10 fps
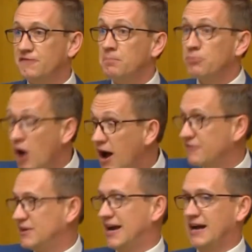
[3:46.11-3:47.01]
for
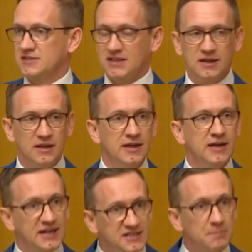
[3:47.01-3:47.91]
private housing,
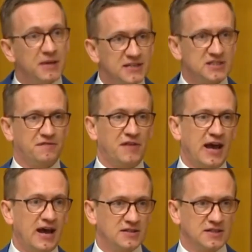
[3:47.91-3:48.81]
he's the Minister for
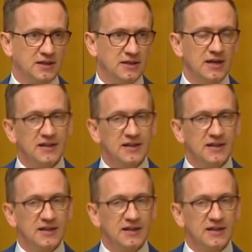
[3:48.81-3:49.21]
Housing.